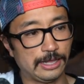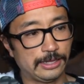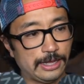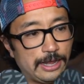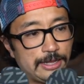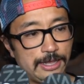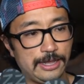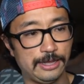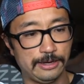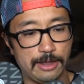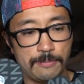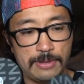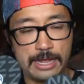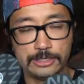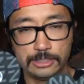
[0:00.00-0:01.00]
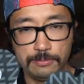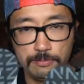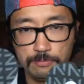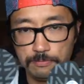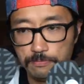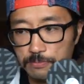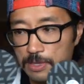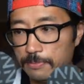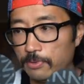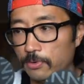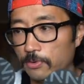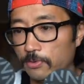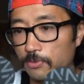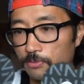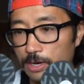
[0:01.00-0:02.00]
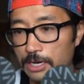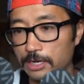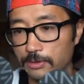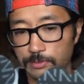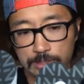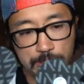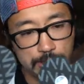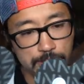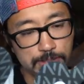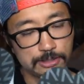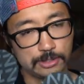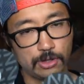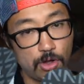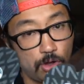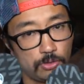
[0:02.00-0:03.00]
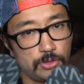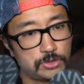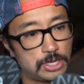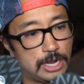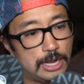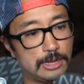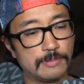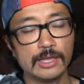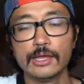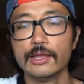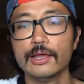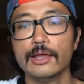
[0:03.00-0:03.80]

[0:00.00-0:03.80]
I can't imagine people running with this all the time.